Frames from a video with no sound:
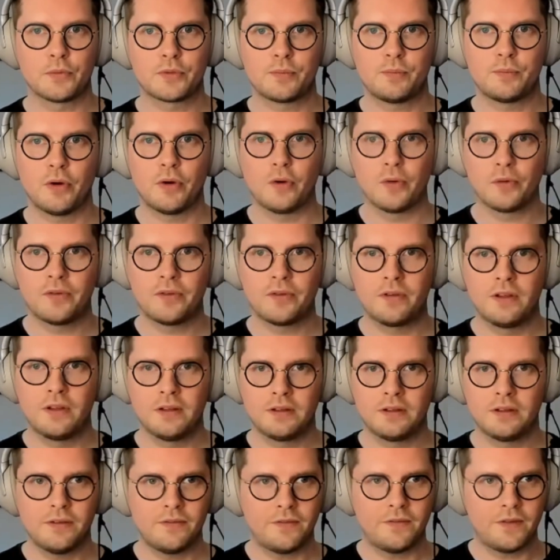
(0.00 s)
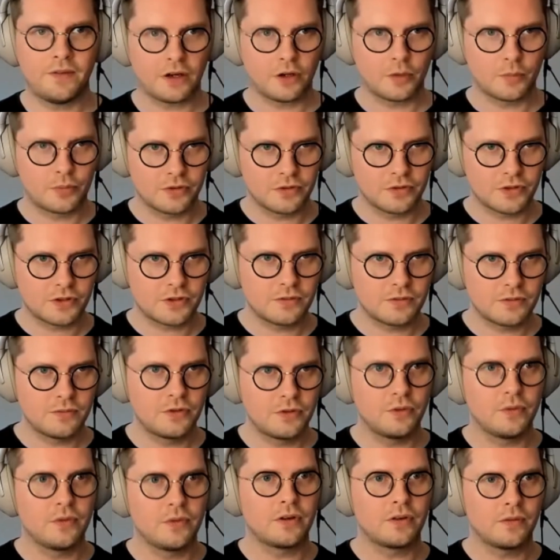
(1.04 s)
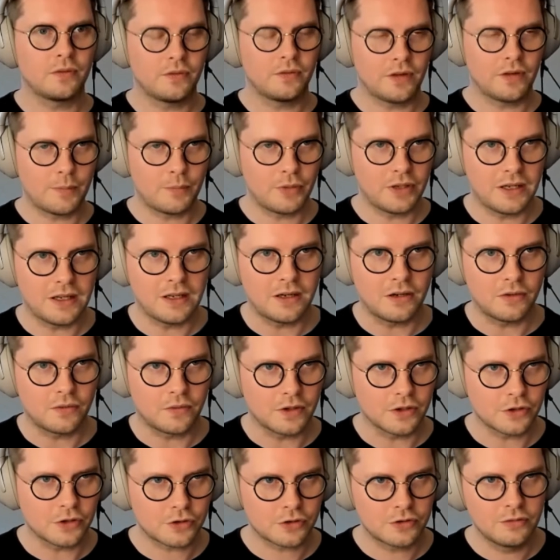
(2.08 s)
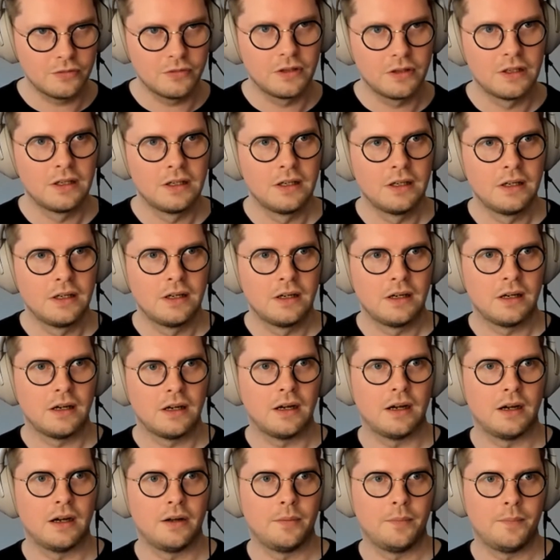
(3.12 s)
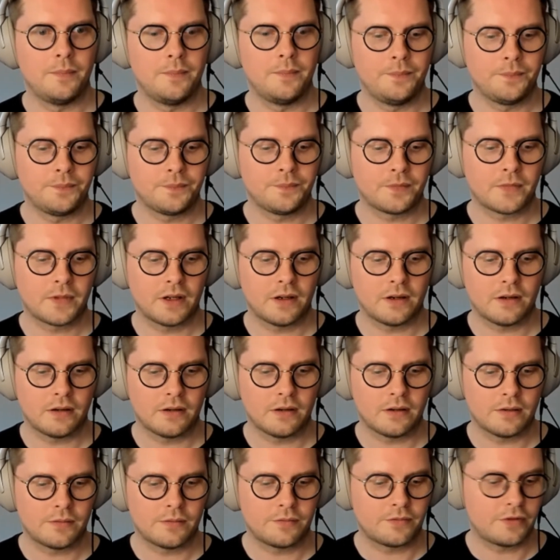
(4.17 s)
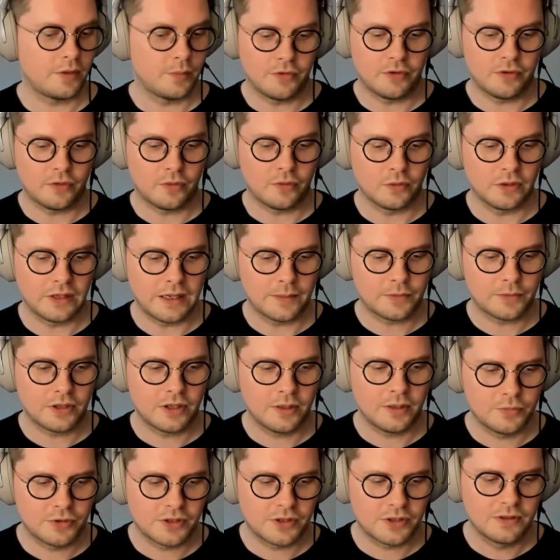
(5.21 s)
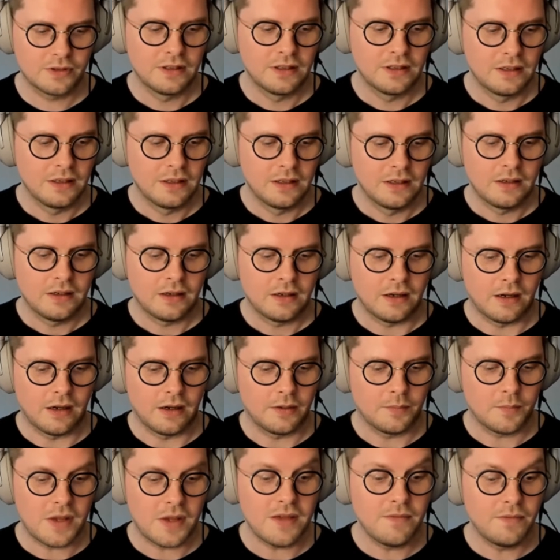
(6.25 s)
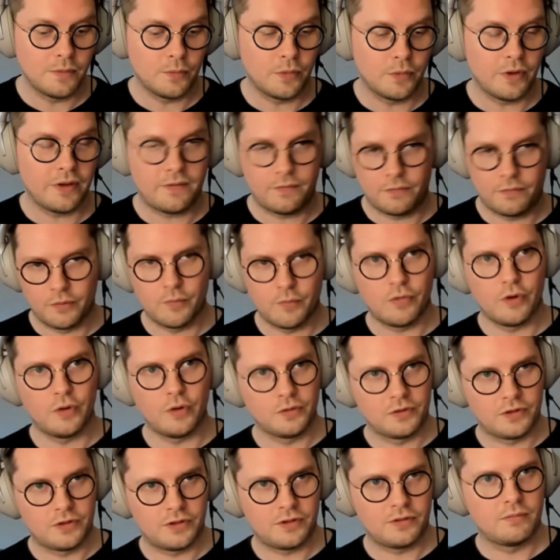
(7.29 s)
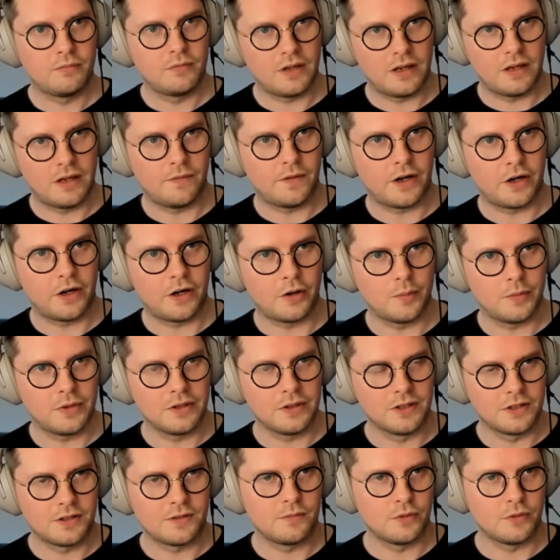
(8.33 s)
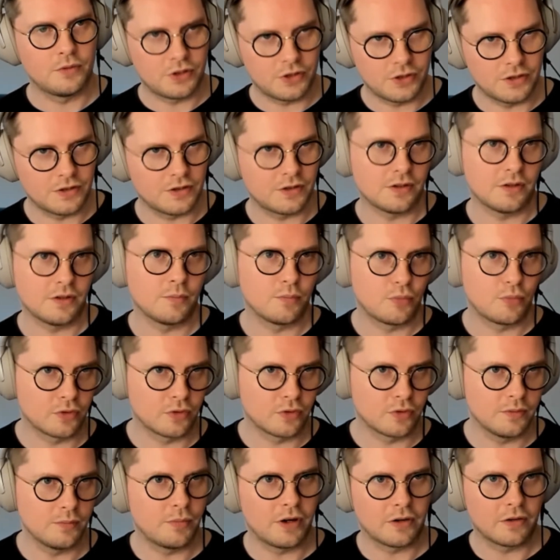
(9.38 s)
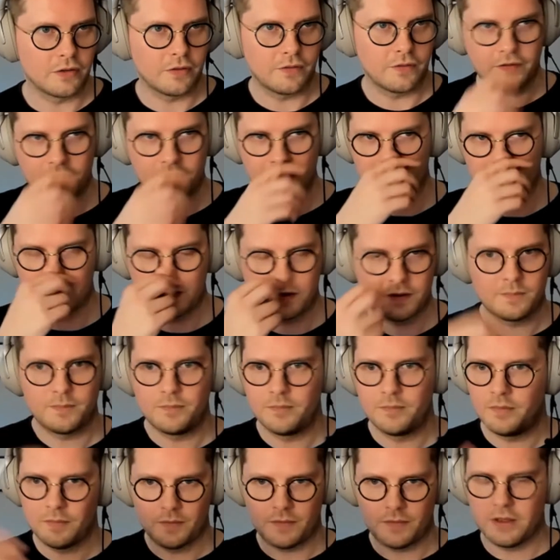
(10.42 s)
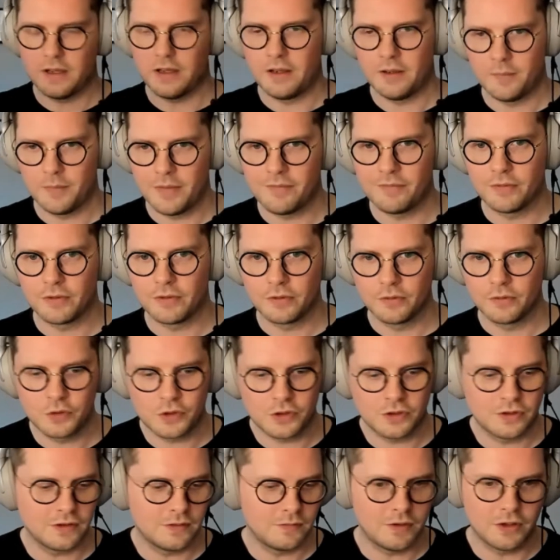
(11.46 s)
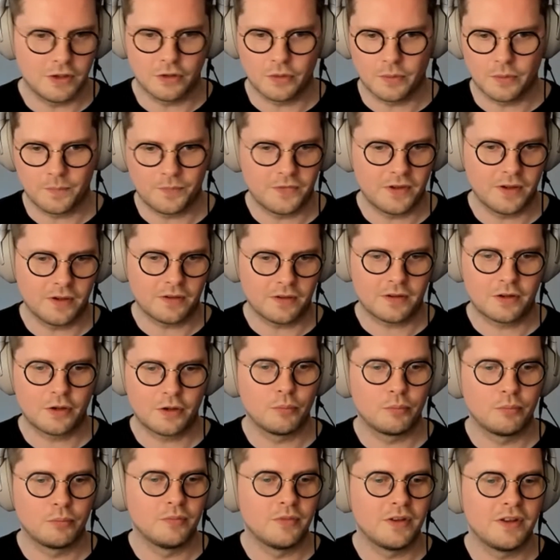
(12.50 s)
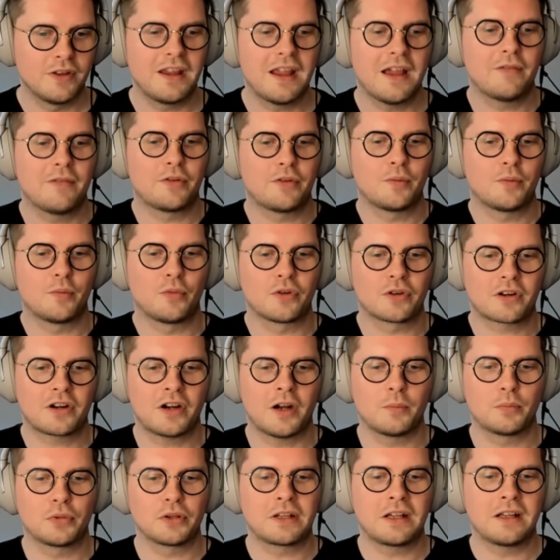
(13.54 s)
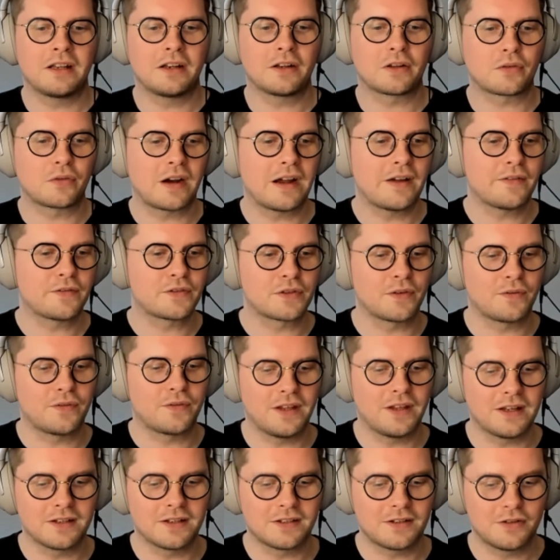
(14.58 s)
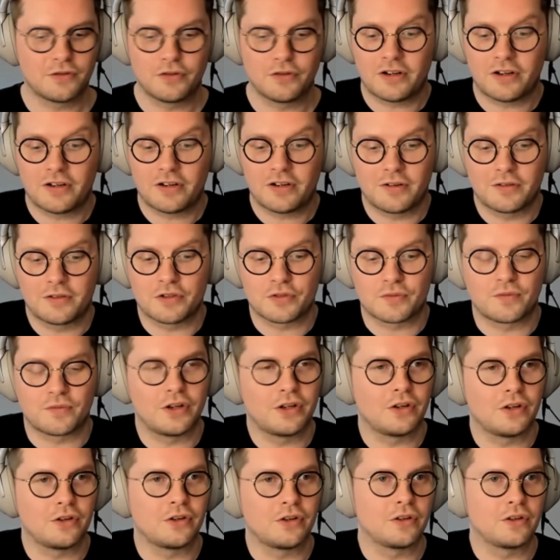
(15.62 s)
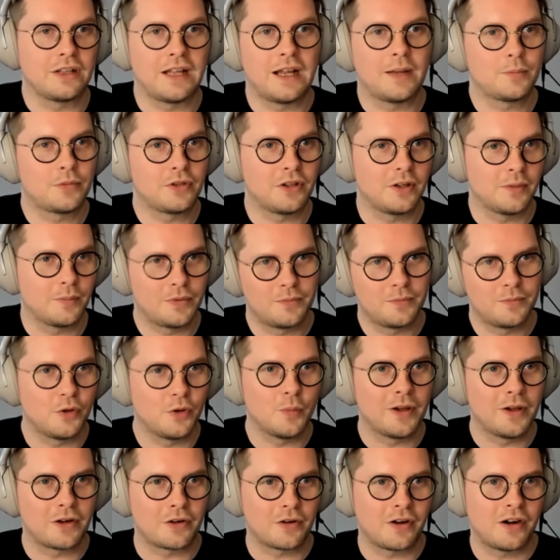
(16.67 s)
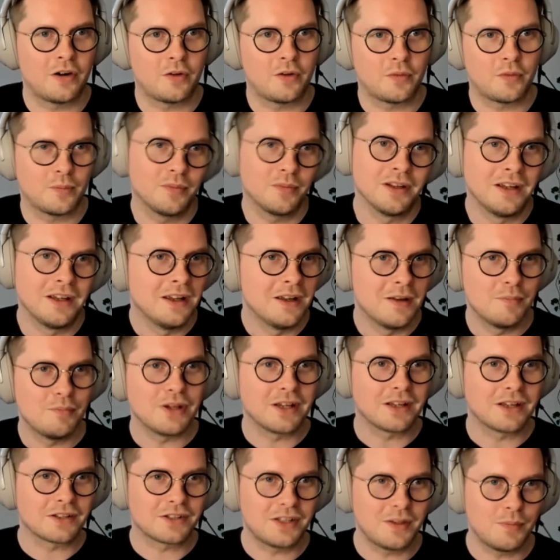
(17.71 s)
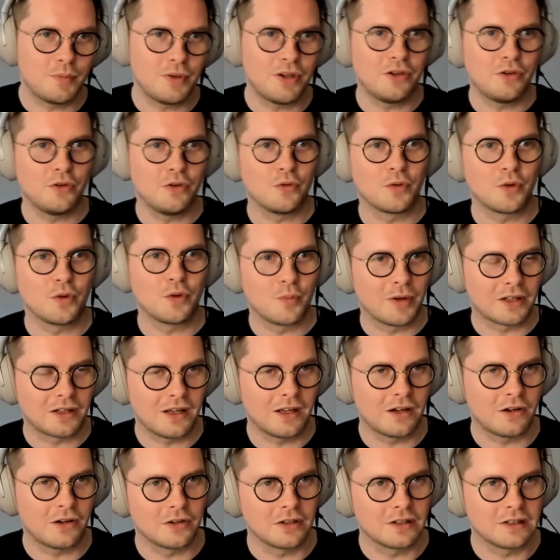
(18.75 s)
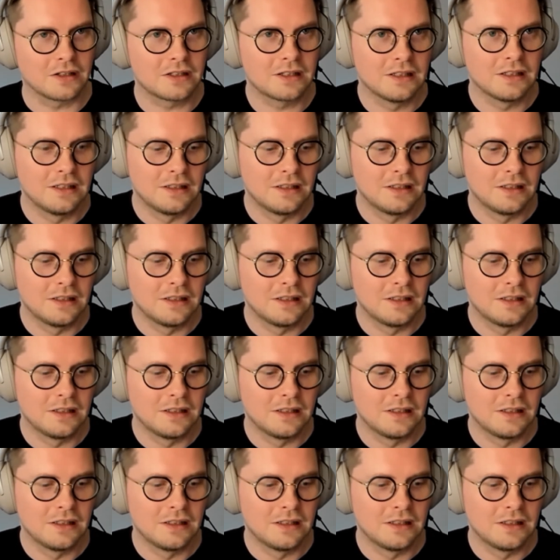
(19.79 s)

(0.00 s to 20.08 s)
both developers do their rapid iteration from their own laptops, even with remote environments, which is an important part of this evolution. You know, the ever more complicated graphs of things, they're not going to just run on your laptop, no matter how big a CPU you might get on it.